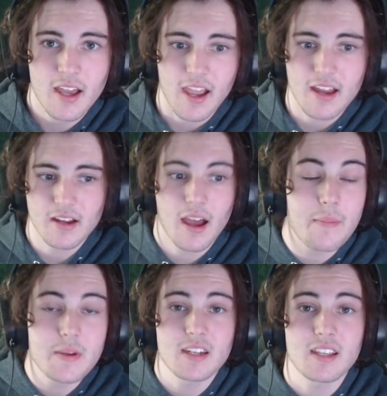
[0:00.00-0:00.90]
And I
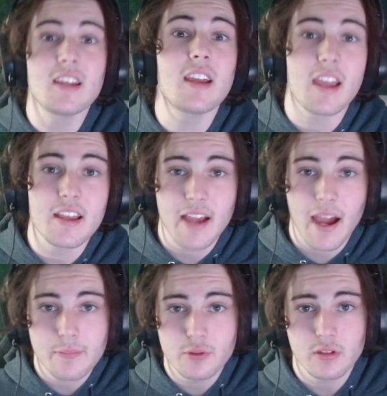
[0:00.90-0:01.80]
mean, he is
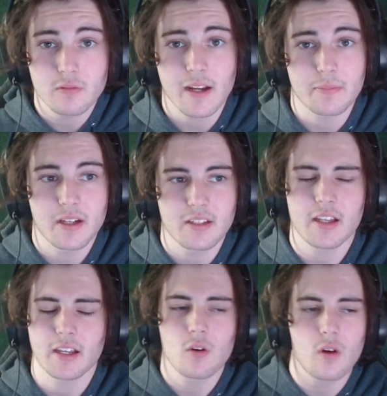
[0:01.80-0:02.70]
absolutely right, because
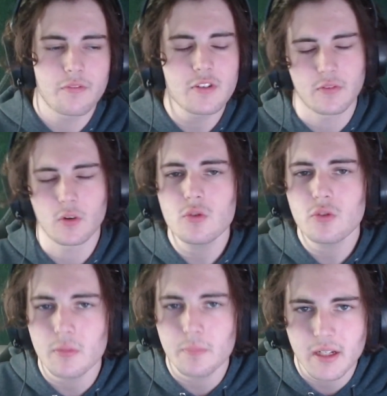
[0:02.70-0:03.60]
first of all, who's
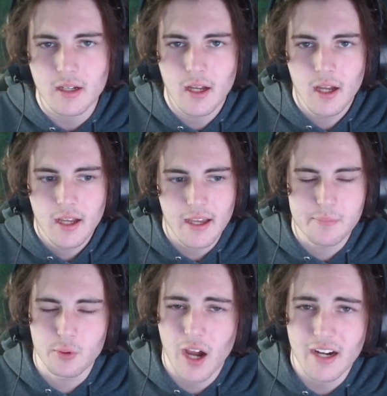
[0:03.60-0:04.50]
going to bring a
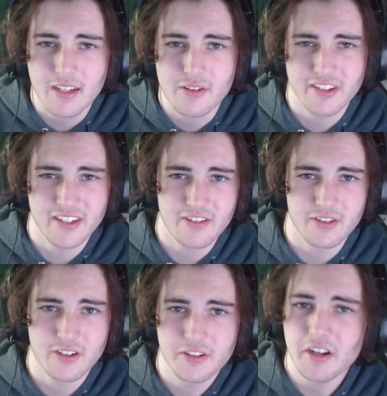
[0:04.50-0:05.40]
Bugatti to the
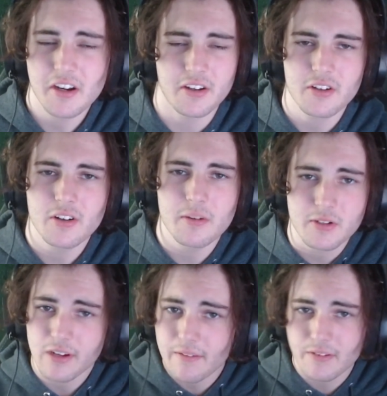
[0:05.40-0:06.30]
desert? No. You're going to be
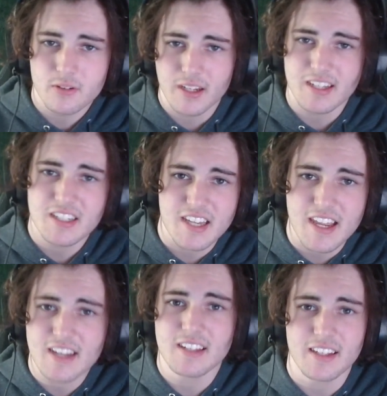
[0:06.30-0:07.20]
driving, you're going to get
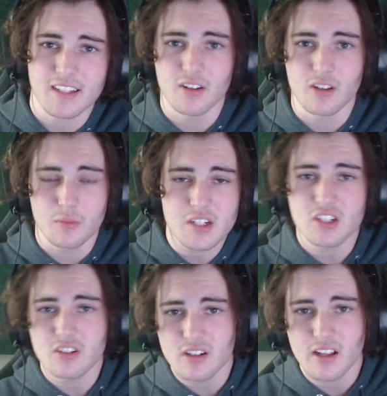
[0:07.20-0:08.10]
sand and the
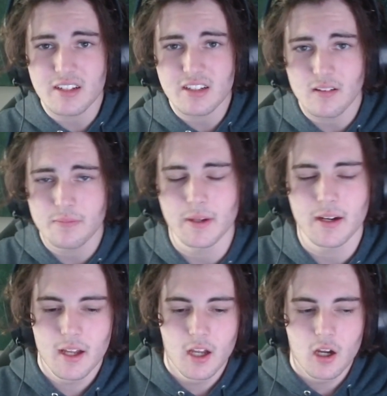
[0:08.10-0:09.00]
windshield and all that stuff. But
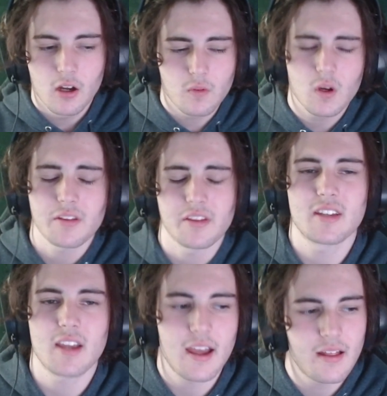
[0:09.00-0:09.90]

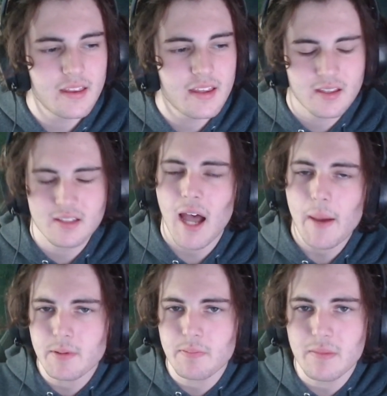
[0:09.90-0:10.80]
regardless, the
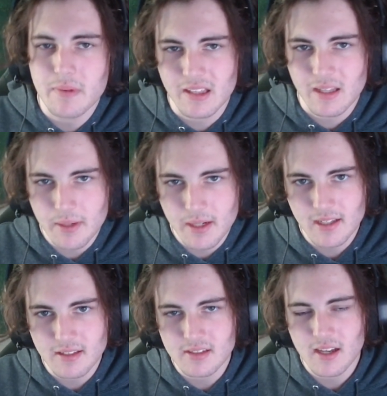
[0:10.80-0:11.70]
top speed being limited
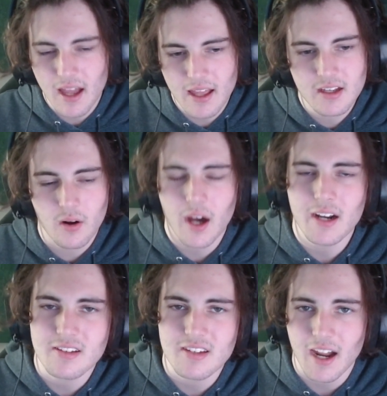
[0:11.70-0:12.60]
is,
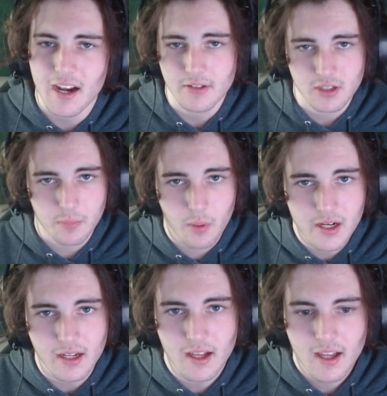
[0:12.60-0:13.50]
honestly kind of
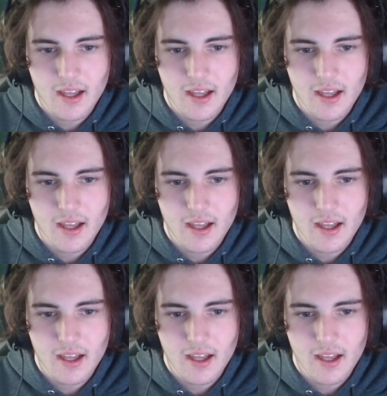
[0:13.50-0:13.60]
disappointing.